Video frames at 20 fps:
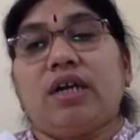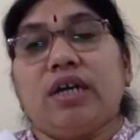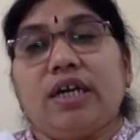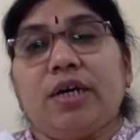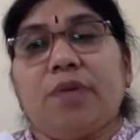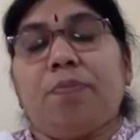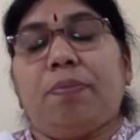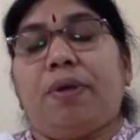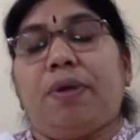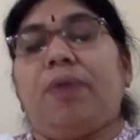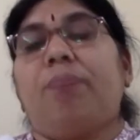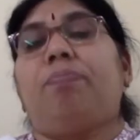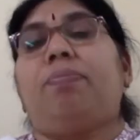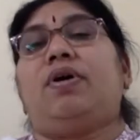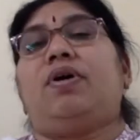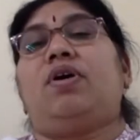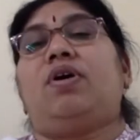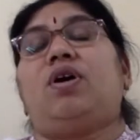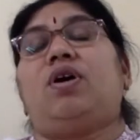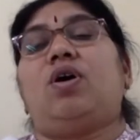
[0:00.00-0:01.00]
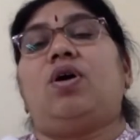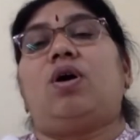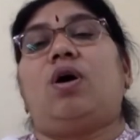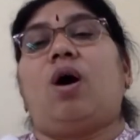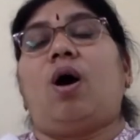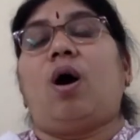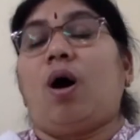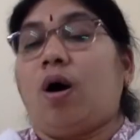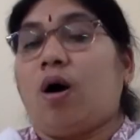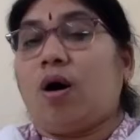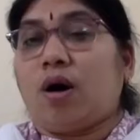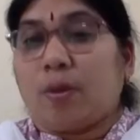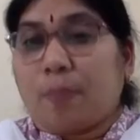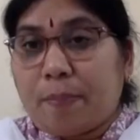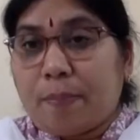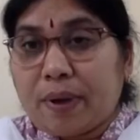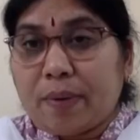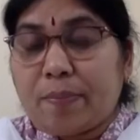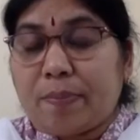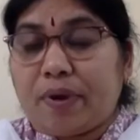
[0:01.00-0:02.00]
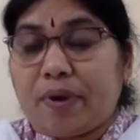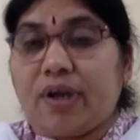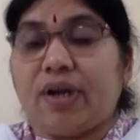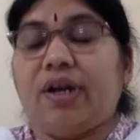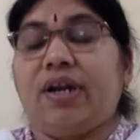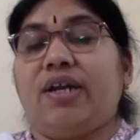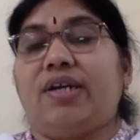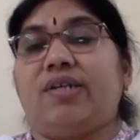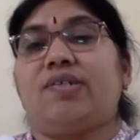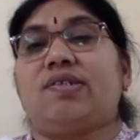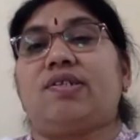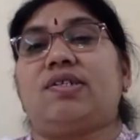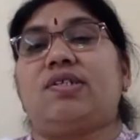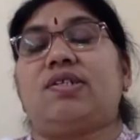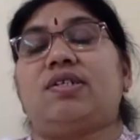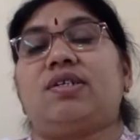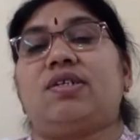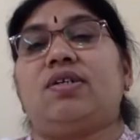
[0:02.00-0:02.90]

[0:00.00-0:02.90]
e-paper or paperless.